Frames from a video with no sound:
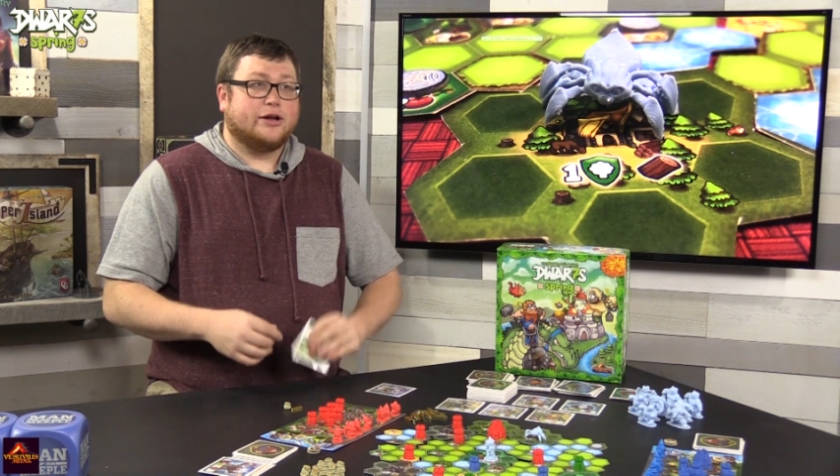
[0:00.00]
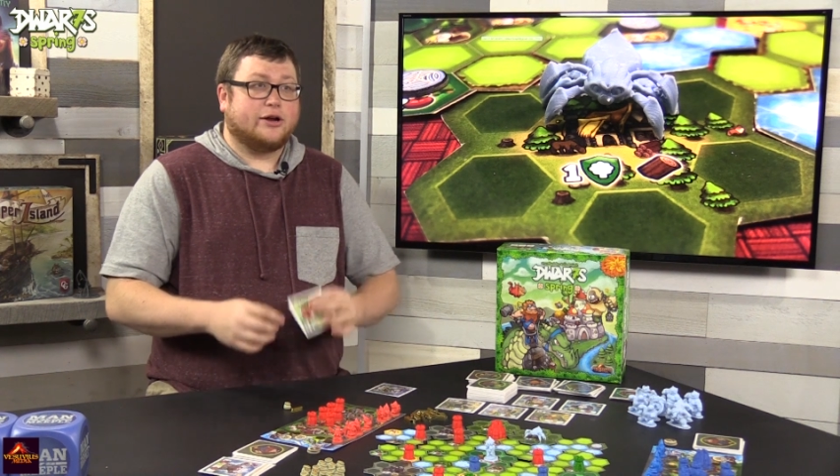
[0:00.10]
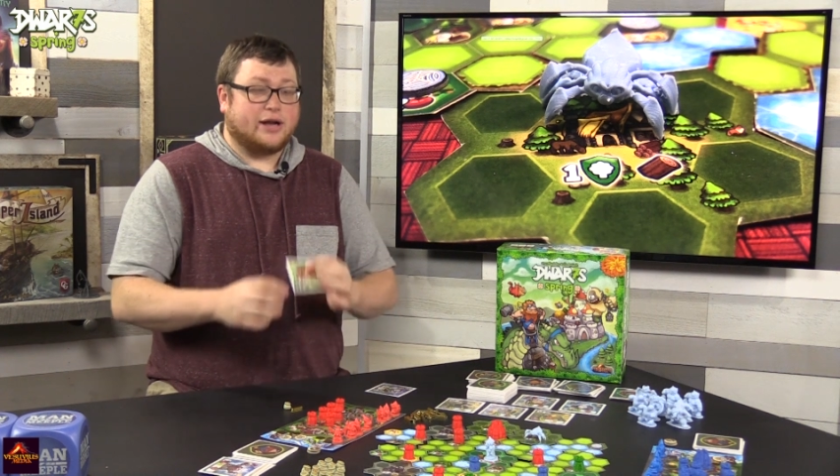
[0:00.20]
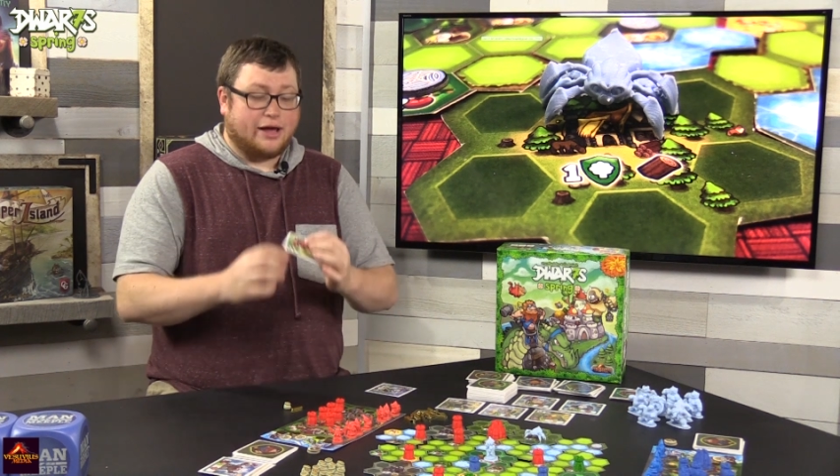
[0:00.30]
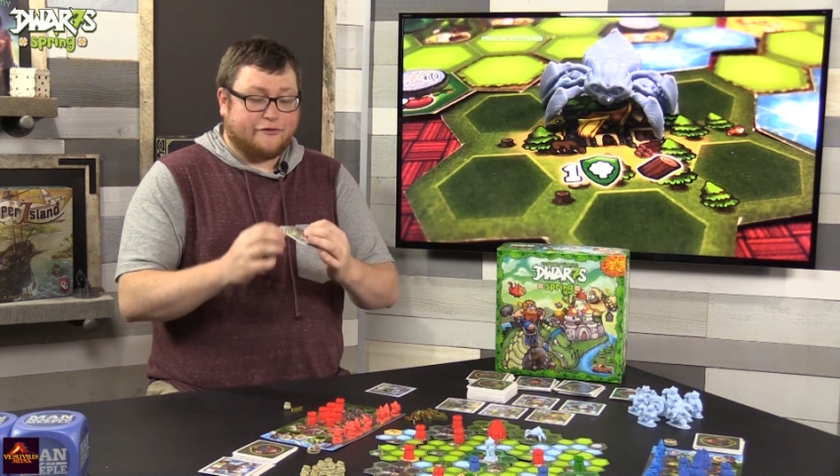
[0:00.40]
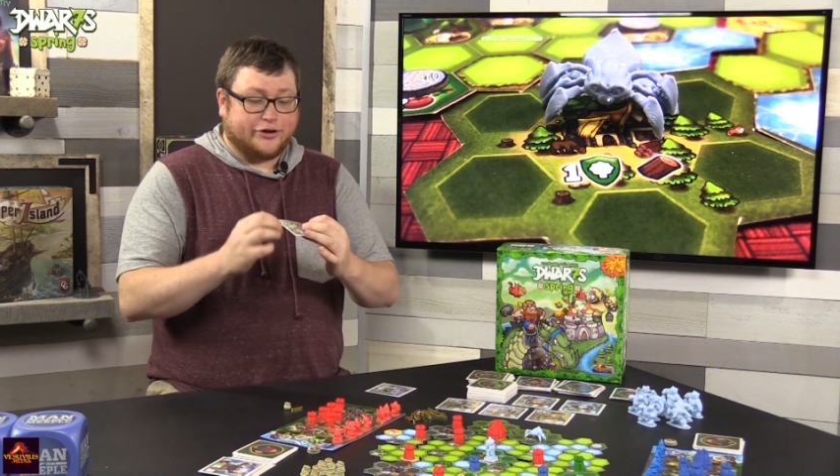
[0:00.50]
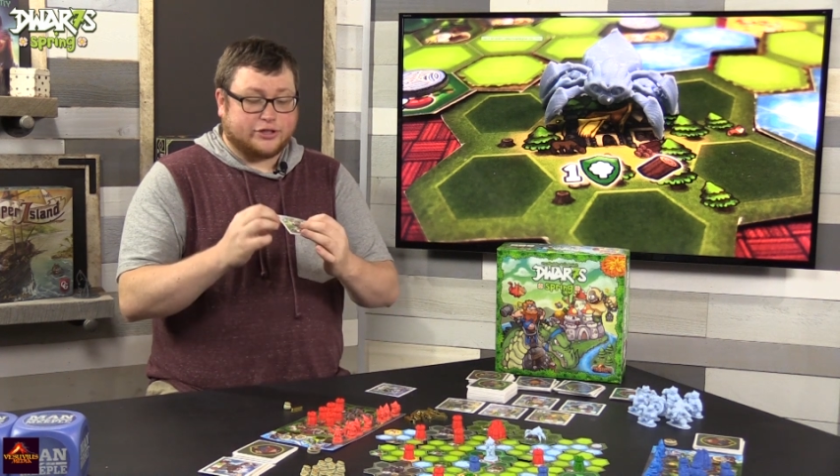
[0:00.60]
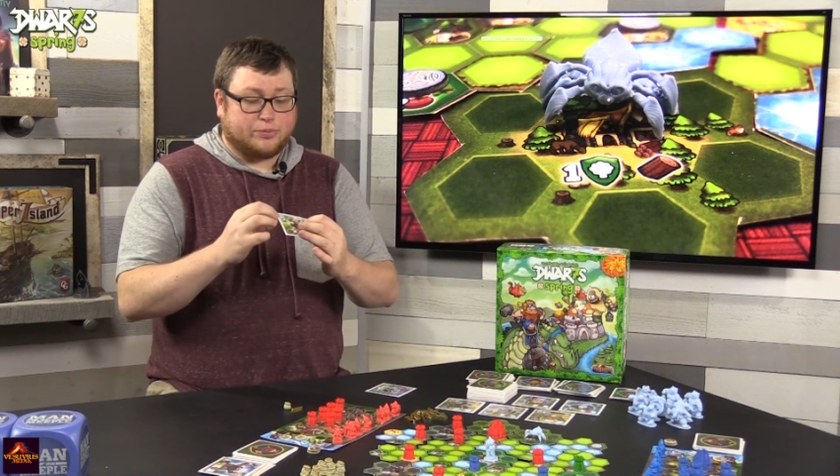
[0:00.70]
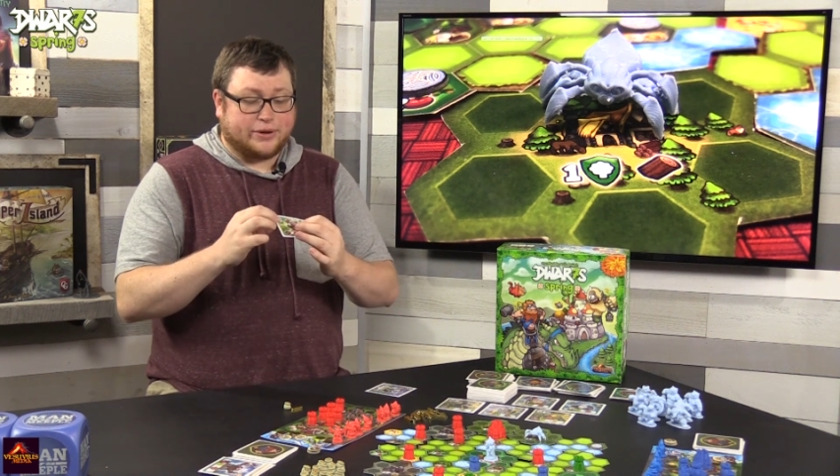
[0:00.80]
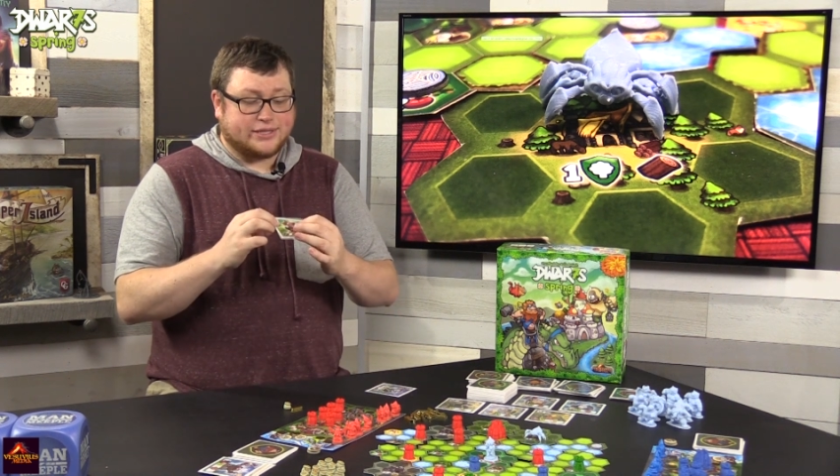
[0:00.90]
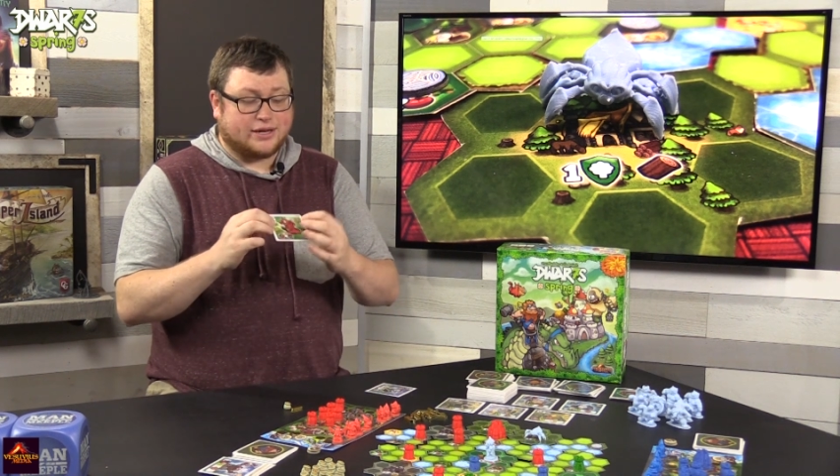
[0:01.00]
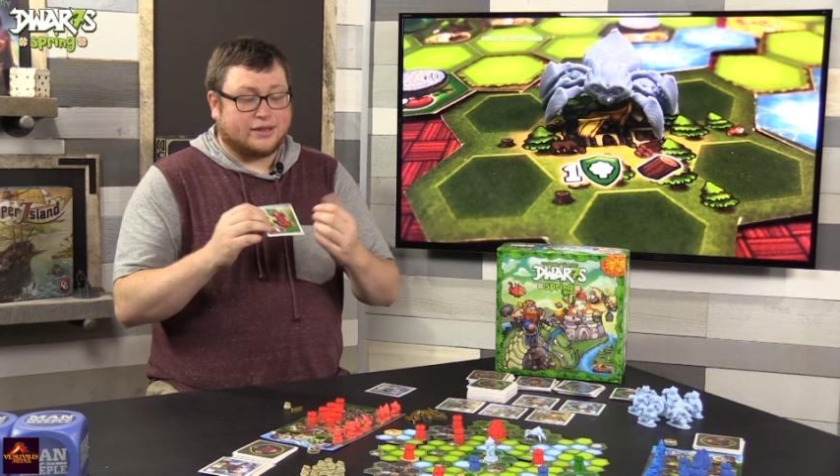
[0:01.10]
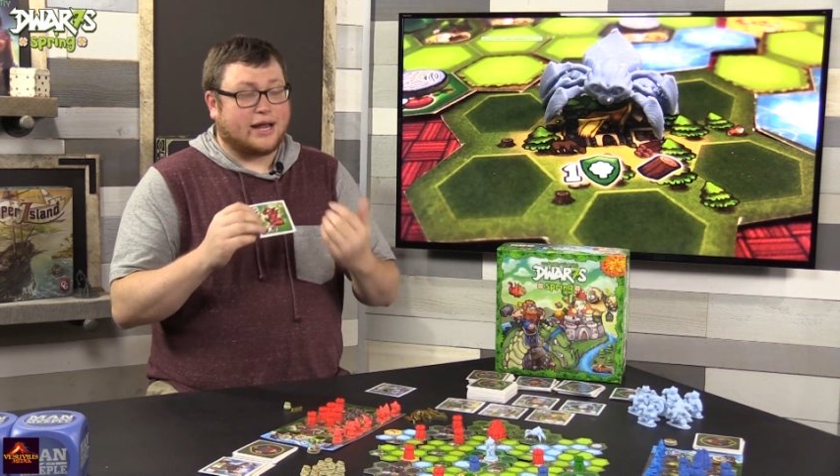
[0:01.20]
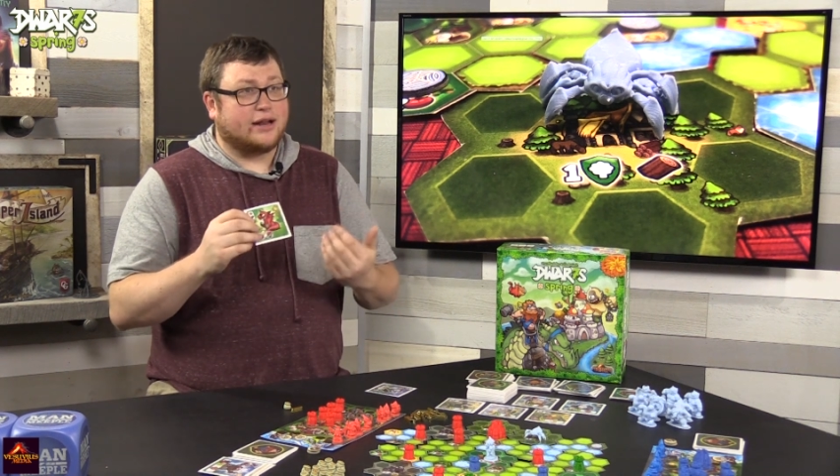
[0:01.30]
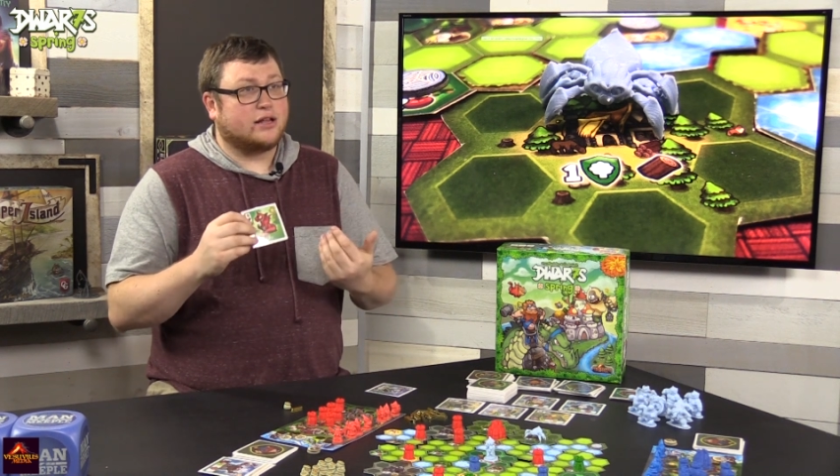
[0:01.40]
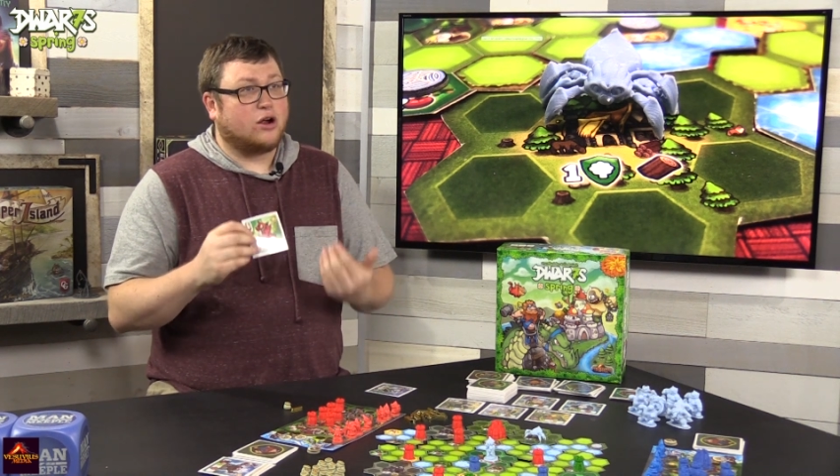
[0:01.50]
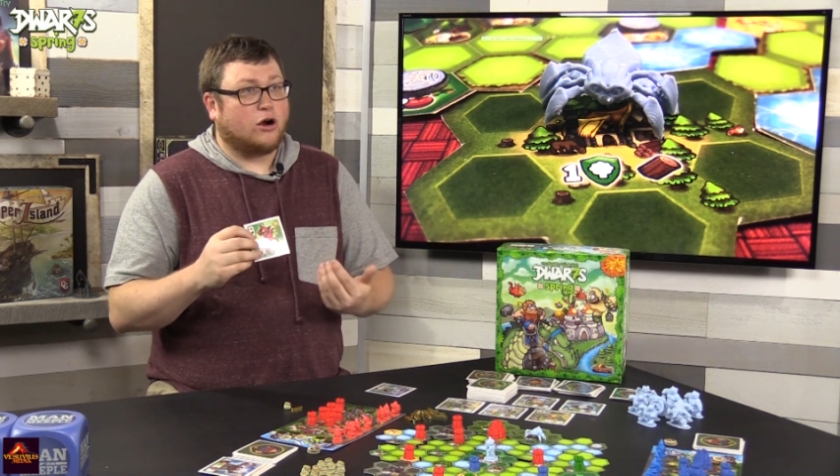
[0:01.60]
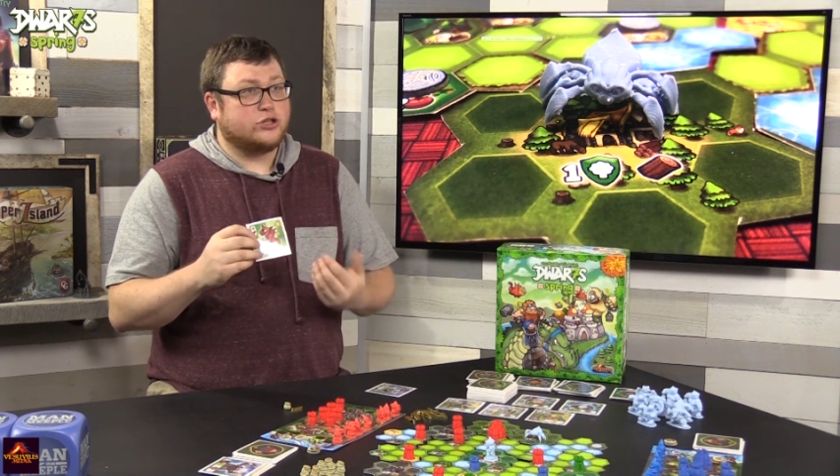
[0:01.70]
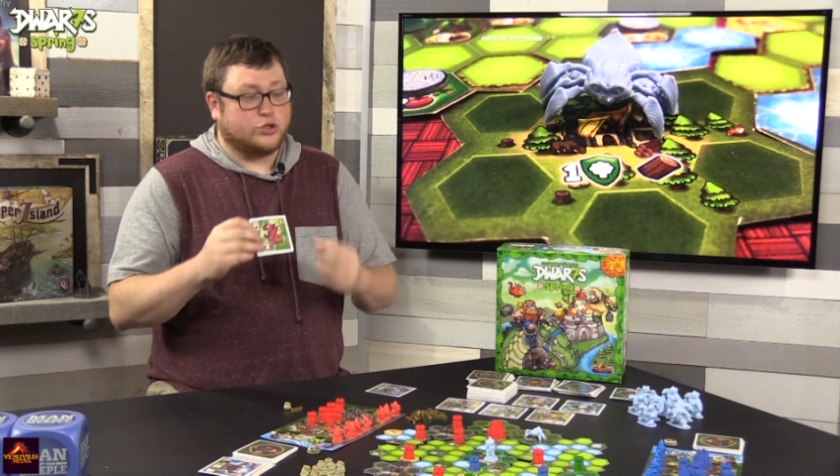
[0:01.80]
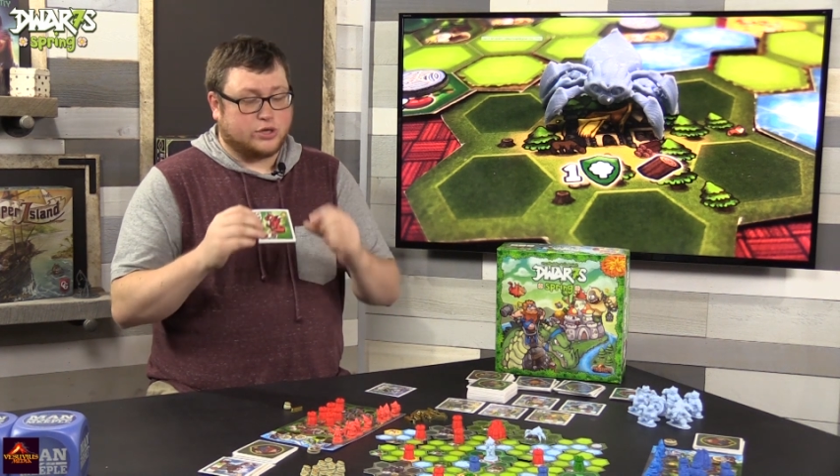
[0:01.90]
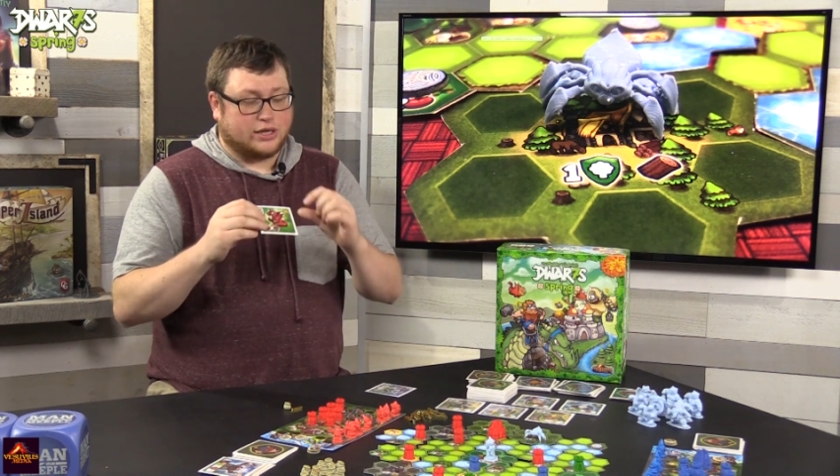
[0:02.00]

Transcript: You're going to have victory points on a lot of the cards you